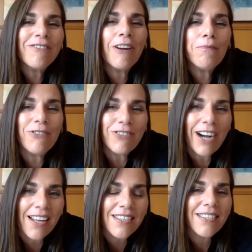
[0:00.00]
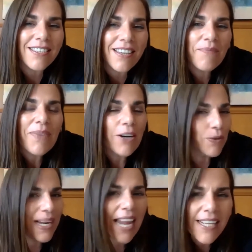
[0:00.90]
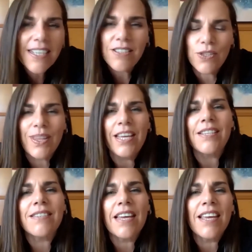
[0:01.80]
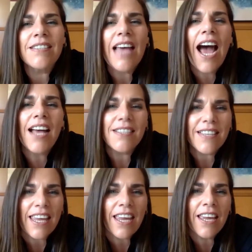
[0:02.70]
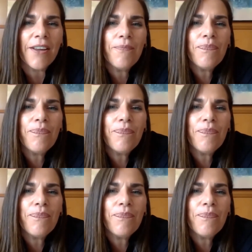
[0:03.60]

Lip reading: from France, related to this, is asking,